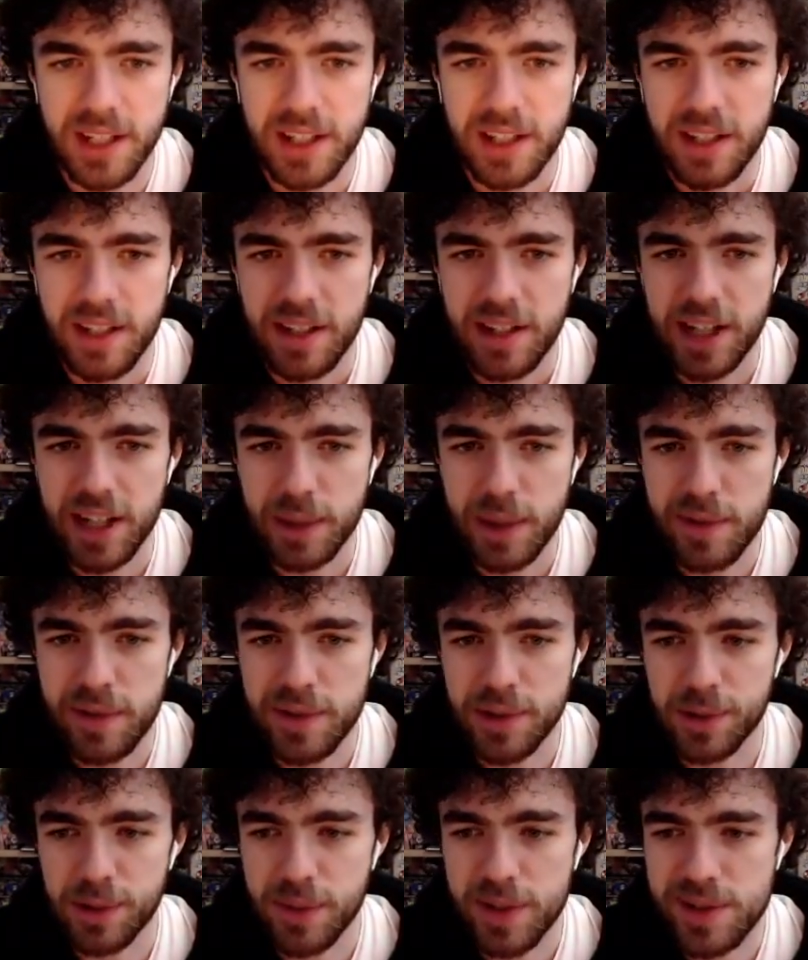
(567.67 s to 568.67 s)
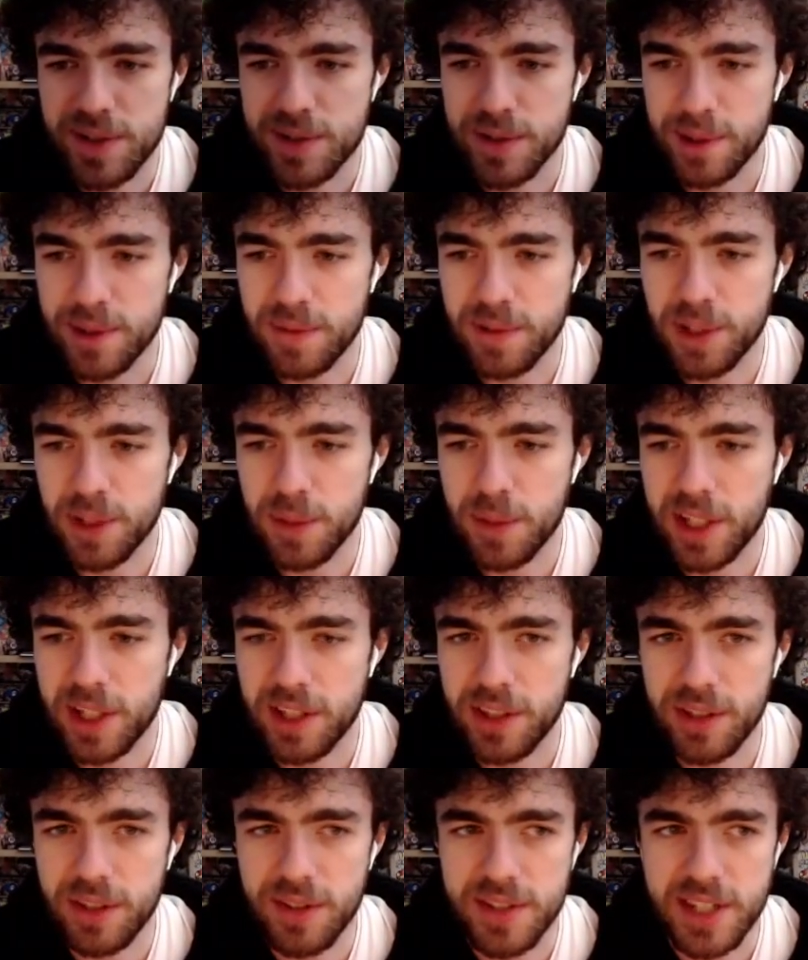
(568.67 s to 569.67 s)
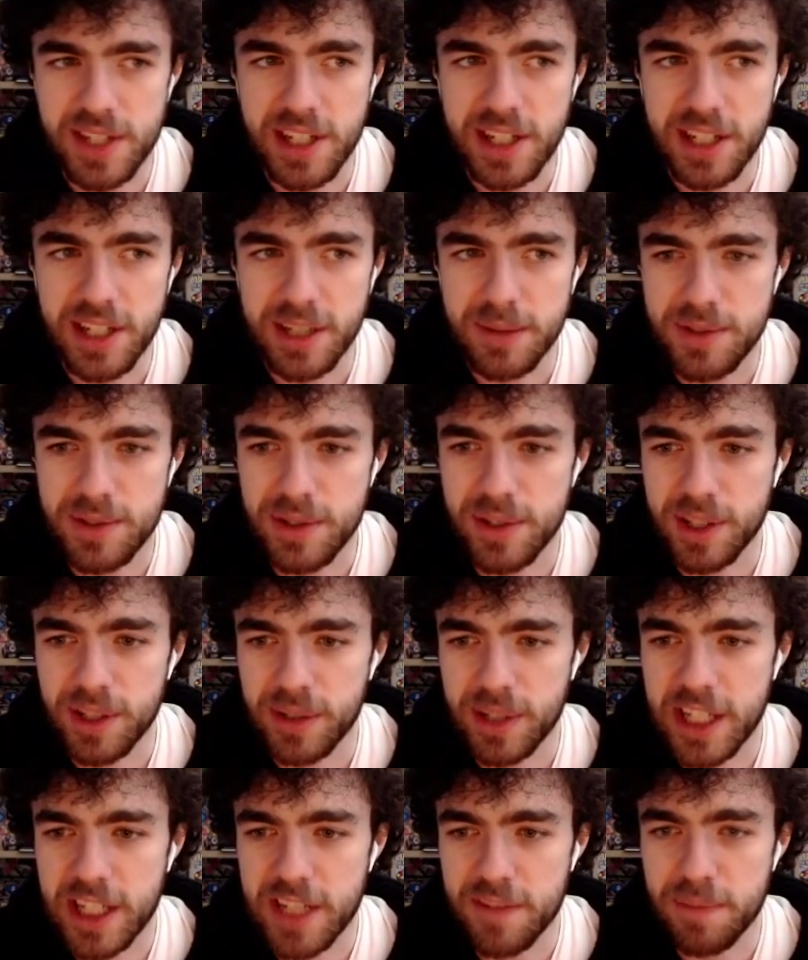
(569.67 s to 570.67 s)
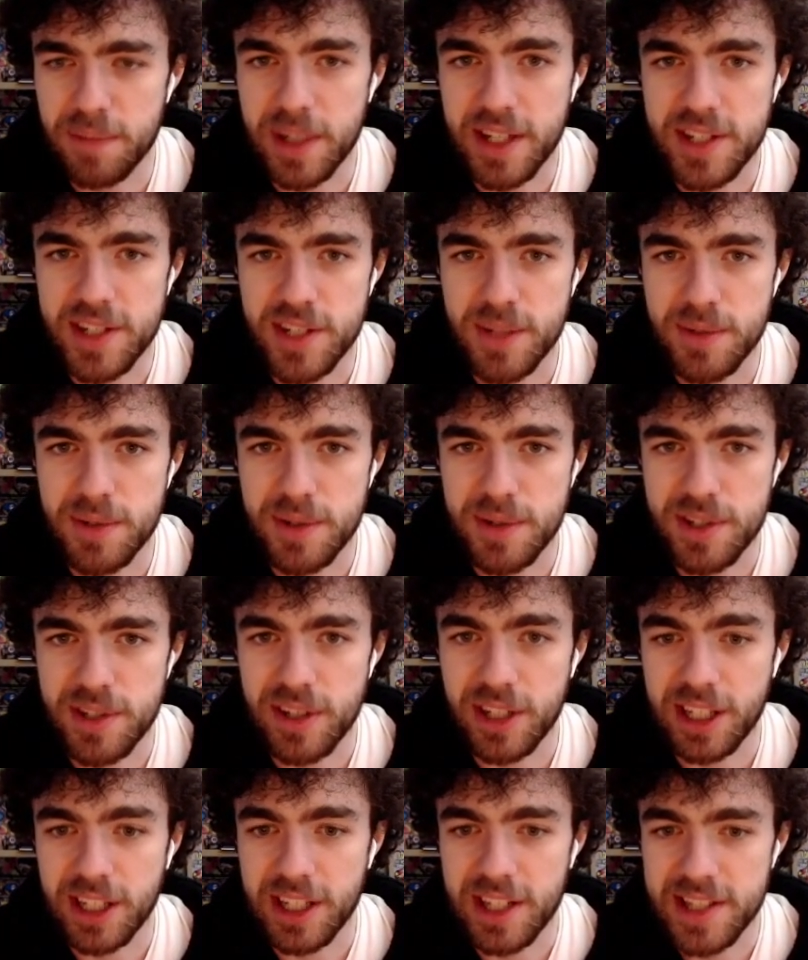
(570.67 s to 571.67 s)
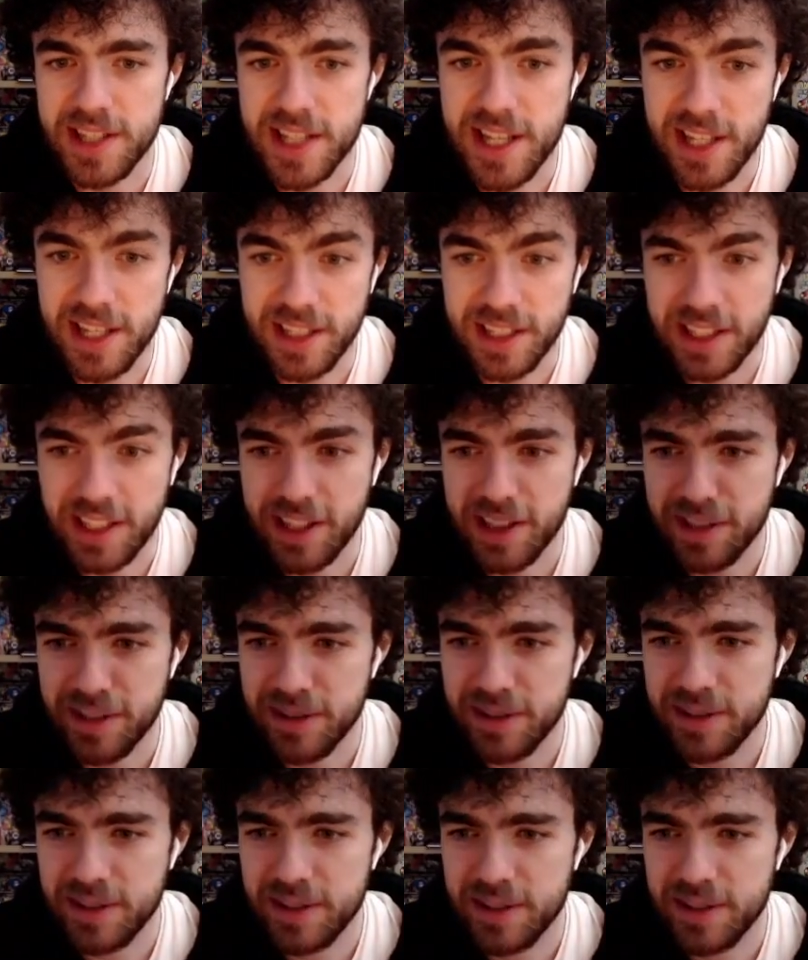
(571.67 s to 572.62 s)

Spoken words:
Now that we have a normal monster on the field, we can use our Dude in Grave, banish him to return a card to hand again.